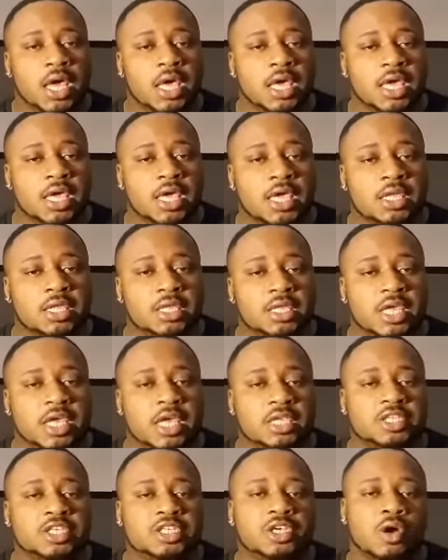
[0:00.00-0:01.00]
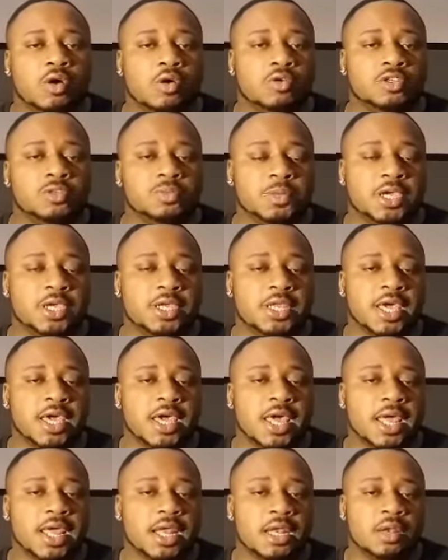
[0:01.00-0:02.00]
it shows me
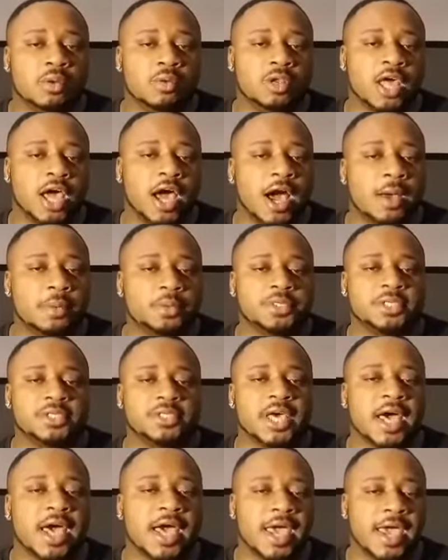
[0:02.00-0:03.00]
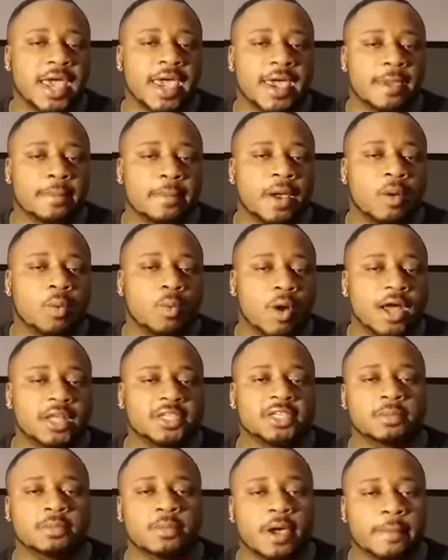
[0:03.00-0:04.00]
that the options I had by
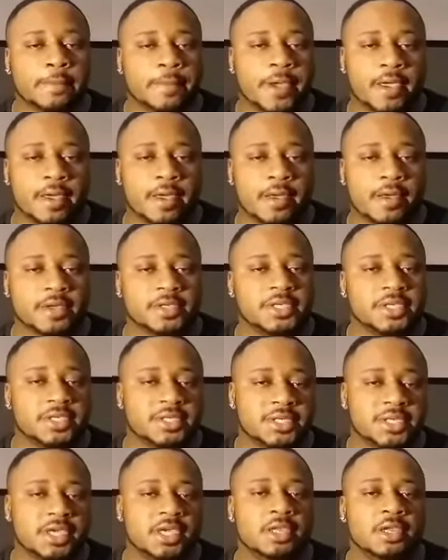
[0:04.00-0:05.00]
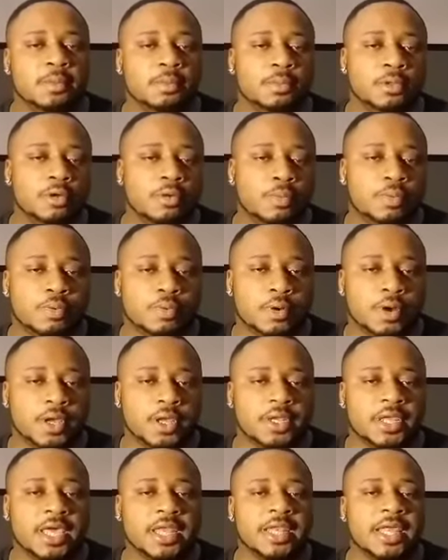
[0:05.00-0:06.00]
watching my parents and seeing the
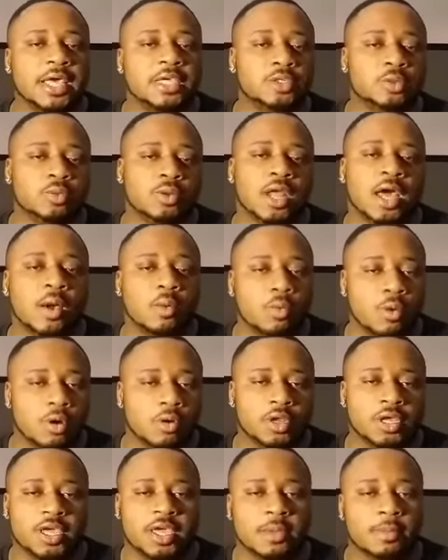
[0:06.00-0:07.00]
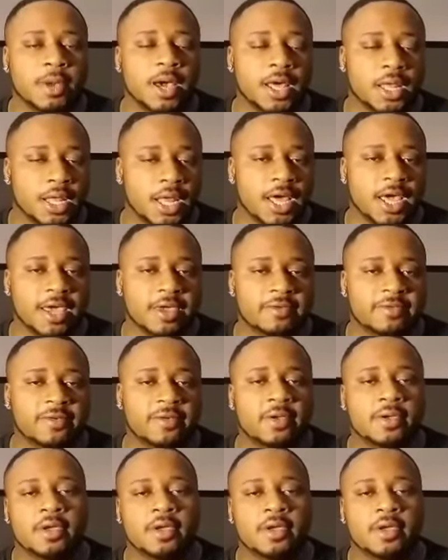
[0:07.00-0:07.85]
blueprint, that's what I wanted in my life.